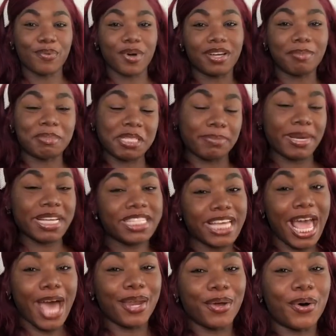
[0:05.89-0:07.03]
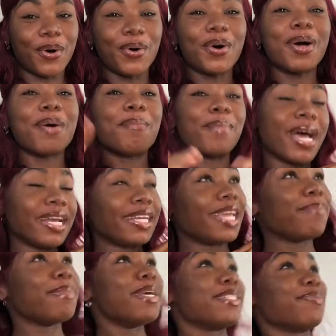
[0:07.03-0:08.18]
Welcome to my channel. My
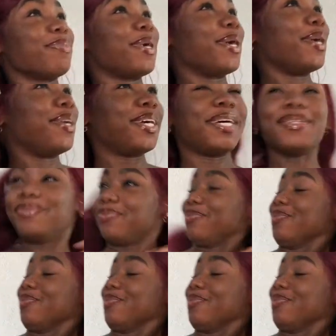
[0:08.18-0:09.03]
name is Myrna.